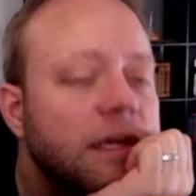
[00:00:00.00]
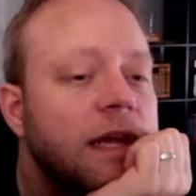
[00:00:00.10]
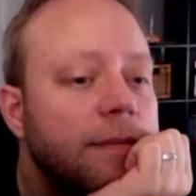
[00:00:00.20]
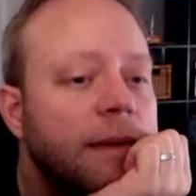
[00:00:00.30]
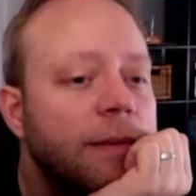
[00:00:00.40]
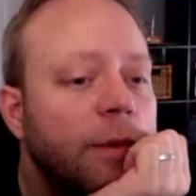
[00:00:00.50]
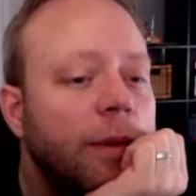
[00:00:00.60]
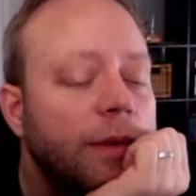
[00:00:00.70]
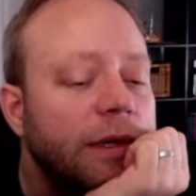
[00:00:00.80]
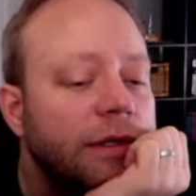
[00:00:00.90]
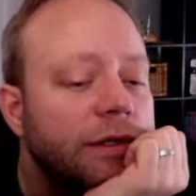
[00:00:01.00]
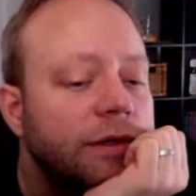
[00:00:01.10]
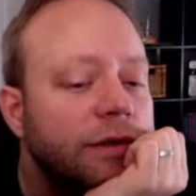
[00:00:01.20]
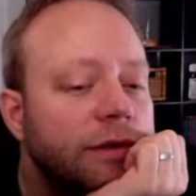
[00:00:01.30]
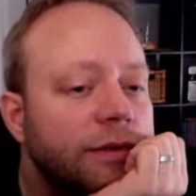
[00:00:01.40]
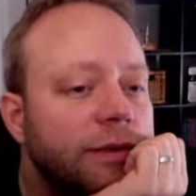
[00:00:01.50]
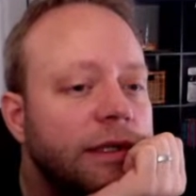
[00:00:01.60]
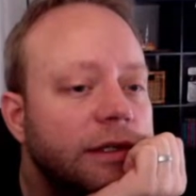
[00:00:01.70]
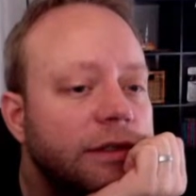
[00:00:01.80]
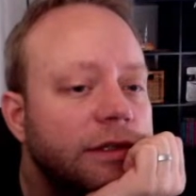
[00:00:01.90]
maybe what we can do is we
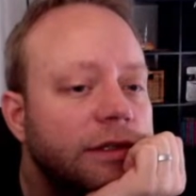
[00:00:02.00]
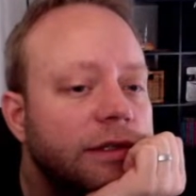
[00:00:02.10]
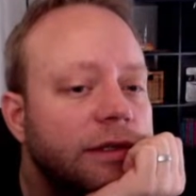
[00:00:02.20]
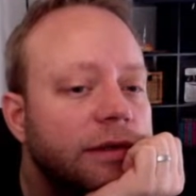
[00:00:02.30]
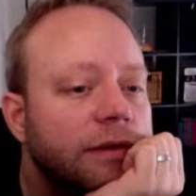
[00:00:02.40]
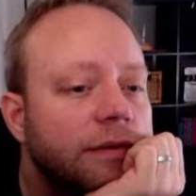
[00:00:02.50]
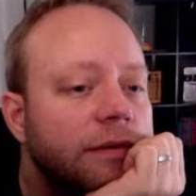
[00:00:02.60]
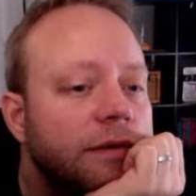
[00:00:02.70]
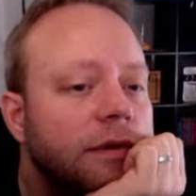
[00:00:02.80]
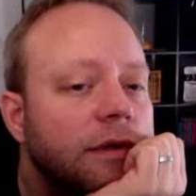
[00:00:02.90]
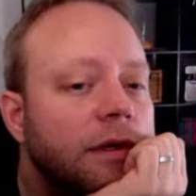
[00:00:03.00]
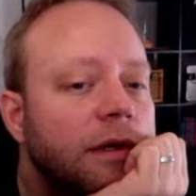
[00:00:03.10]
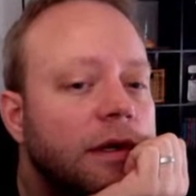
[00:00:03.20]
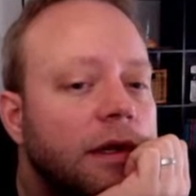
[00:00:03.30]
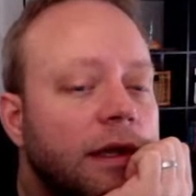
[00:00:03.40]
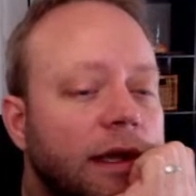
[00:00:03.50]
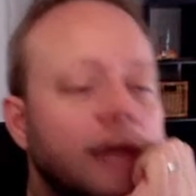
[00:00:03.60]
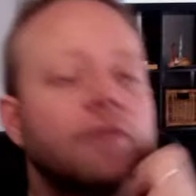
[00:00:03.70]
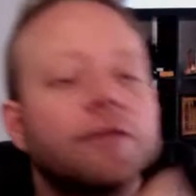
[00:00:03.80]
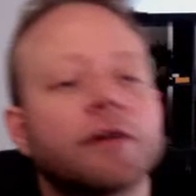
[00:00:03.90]
can just,
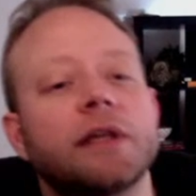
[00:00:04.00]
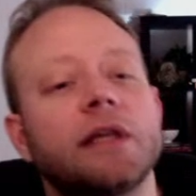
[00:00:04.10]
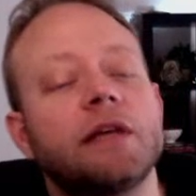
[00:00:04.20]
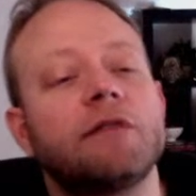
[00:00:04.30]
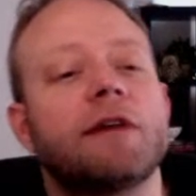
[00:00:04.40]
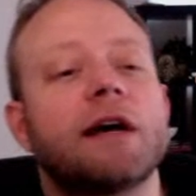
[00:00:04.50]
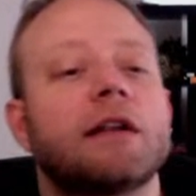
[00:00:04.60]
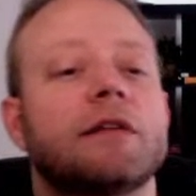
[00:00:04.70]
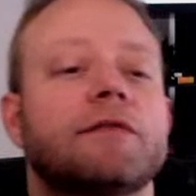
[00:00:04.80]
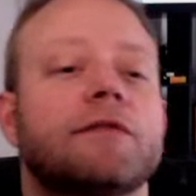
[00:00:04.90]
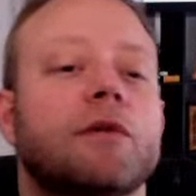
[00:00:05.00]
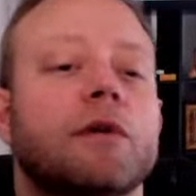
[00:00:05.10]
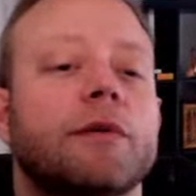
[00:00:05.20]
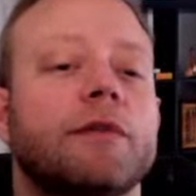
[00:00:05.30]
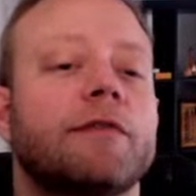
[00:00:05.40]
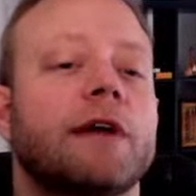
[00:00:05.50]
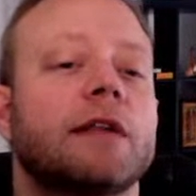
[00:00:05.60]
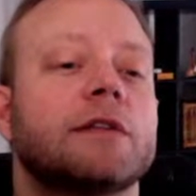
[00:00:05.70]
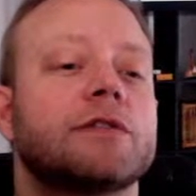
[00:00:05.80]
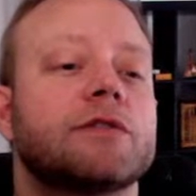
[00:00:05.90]
yeah, for key val of floor when val
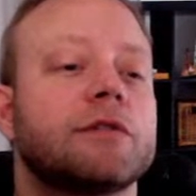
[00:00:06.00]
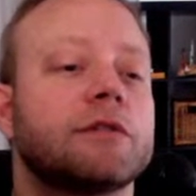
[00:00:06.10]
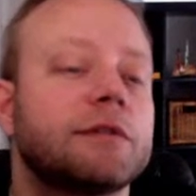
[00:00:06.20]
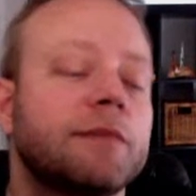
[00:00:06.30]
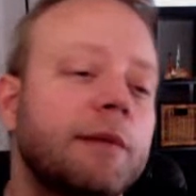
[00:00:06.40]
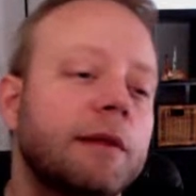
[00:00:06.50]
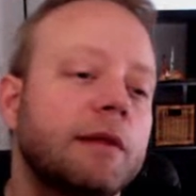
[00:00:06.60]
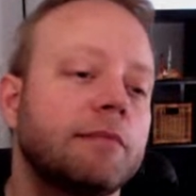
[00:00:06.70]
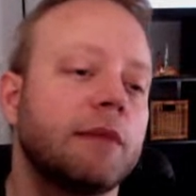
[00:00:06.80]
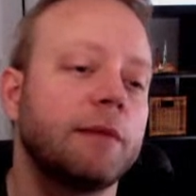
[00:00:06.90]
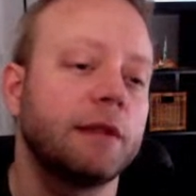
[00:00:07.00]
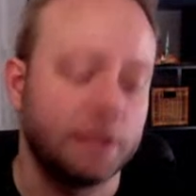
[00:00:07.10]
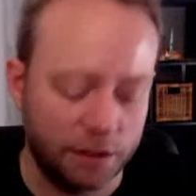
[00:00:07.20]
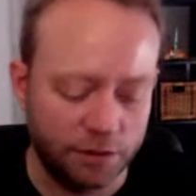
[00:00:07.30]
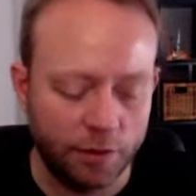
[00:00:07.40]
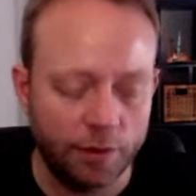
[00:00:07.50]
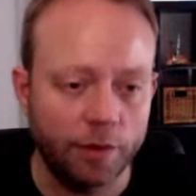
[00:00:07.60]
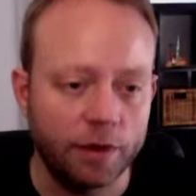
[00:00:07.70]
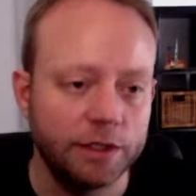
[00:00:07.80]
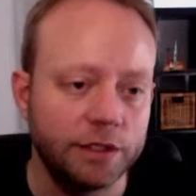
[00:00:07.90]
is true. So maybe this is what we
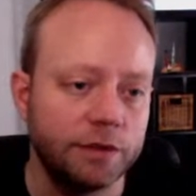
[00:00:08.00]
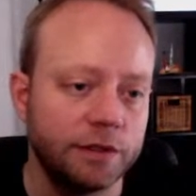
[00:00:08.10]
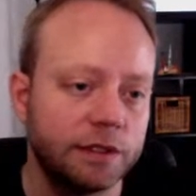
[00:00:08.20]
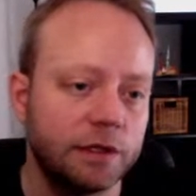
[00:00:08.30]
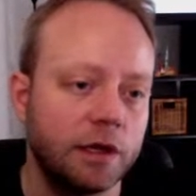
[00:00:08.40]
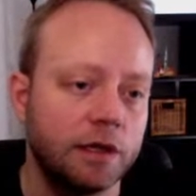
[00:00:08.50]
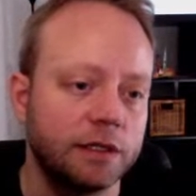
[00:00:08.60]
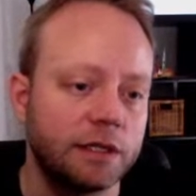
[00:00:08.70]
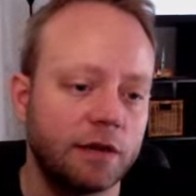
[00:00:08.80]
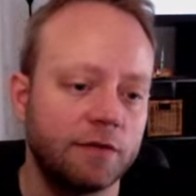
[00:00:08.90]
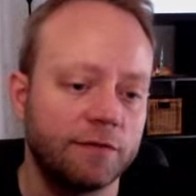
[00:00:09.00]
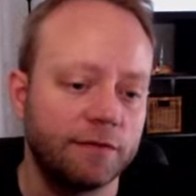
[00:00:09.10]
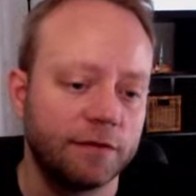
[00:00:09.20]
want to do, is not, instead of,